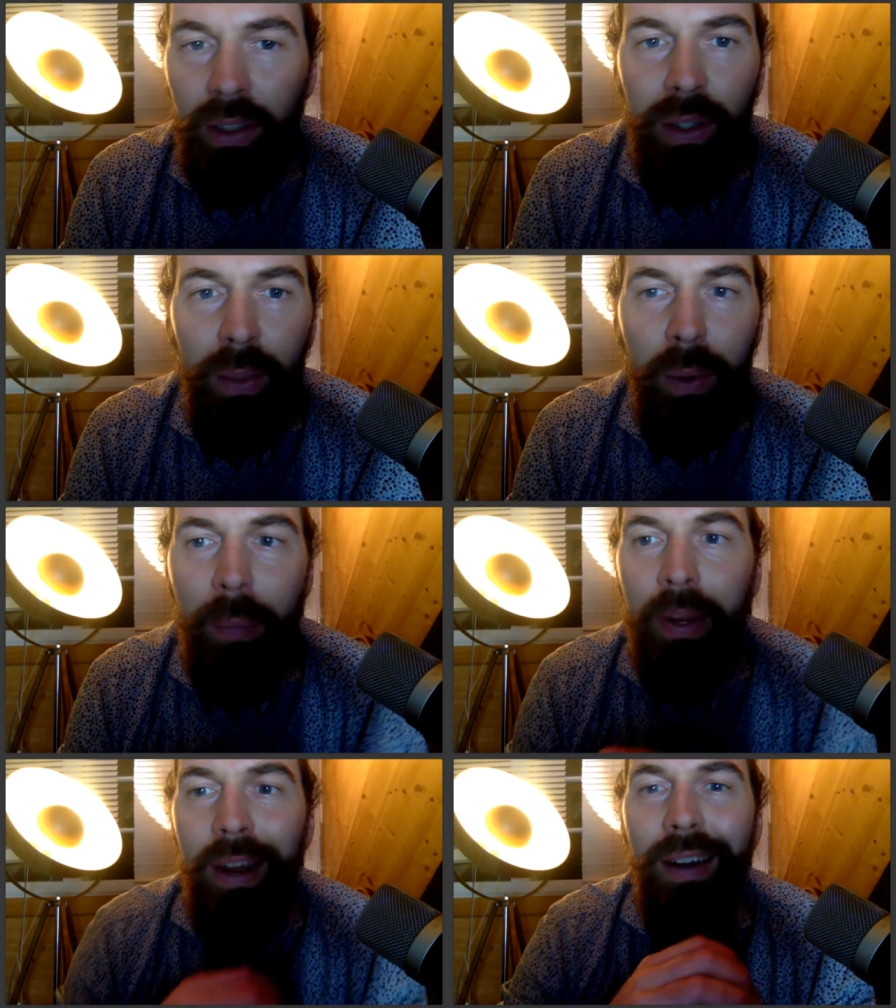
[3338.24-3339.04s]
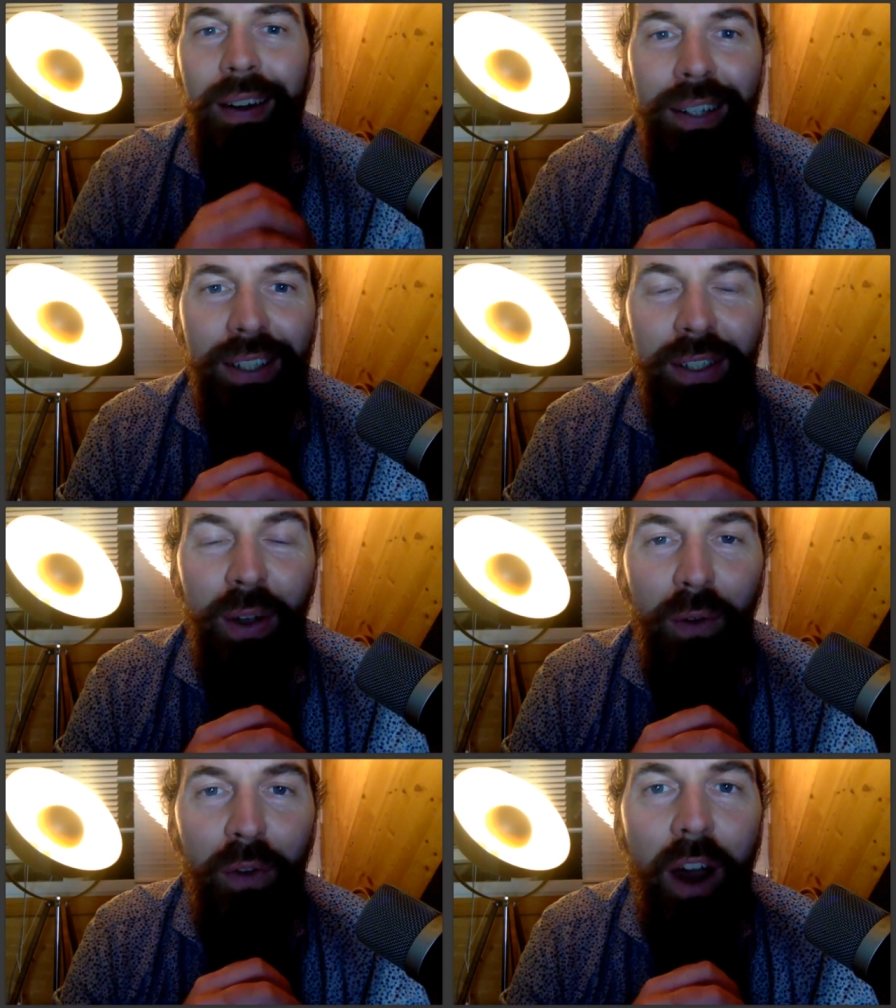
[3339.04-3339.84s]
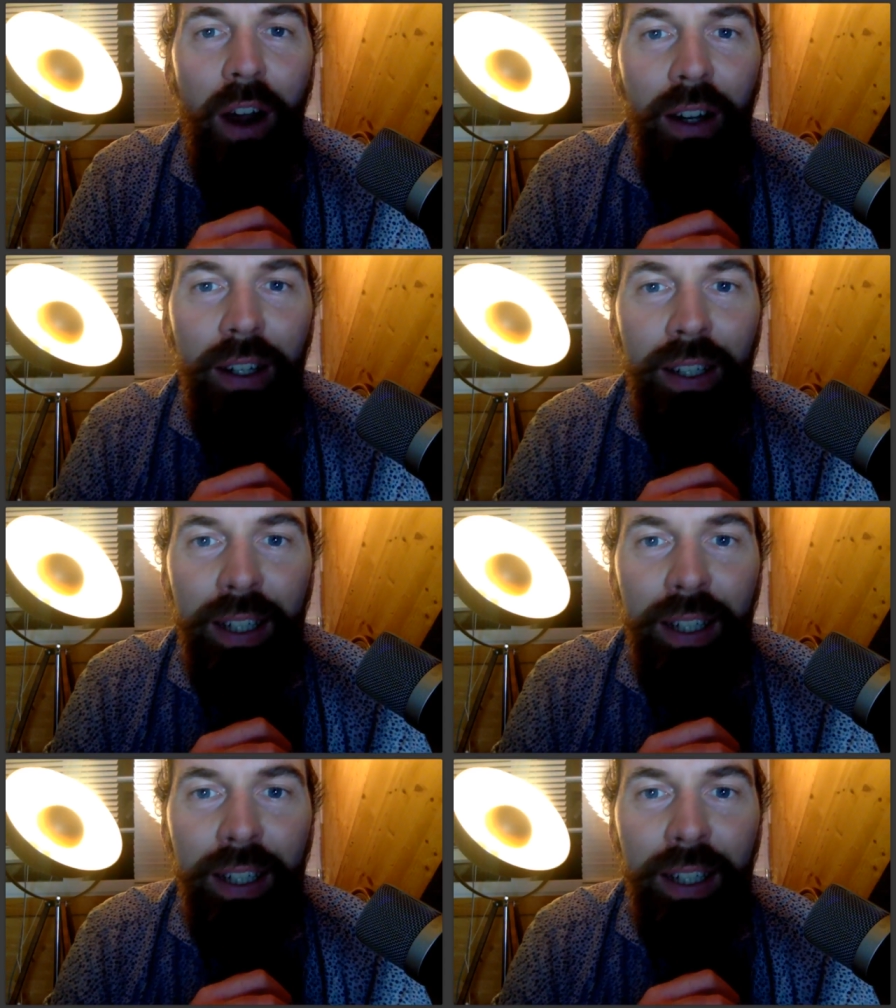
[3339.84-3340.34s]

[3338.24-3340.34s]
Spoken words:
the webinar so far.